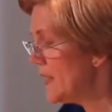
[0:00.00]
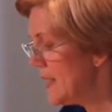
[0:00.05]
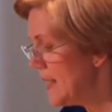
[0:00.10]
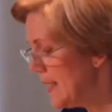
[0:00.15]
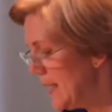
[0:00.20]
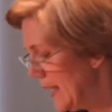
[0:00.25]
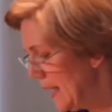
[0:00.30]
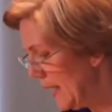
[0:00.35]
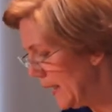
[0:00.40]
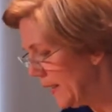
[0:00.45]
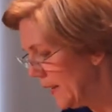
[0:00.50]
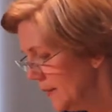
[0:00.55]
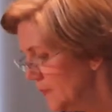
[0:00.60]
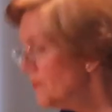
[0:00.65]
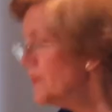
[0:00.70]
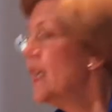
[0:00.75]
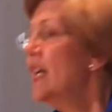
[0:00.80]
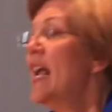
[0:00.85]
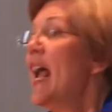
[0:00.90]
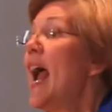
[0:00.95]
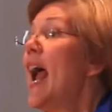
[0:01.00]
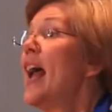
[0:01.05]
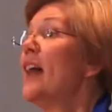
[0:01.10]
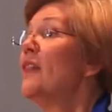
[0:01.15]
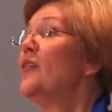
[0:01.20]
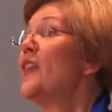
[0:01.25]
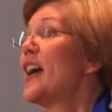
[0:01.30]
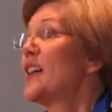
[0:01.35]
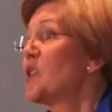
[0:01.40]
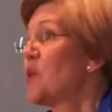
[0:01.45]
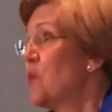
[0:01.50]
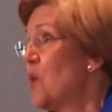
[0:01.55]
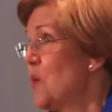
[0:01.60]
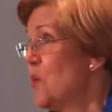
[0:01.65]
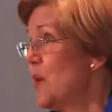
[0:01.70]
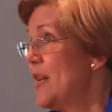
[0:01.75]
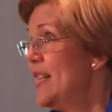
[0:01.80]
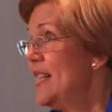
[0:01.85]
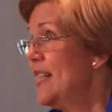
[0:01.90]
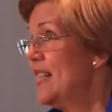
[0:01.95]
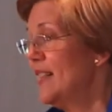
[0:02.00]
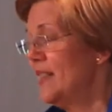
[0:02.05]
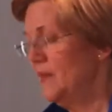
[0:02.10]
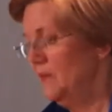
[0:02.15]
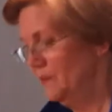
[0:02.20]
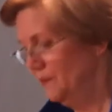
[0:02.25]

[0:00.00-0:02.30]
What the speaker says: stink. And that's what we did.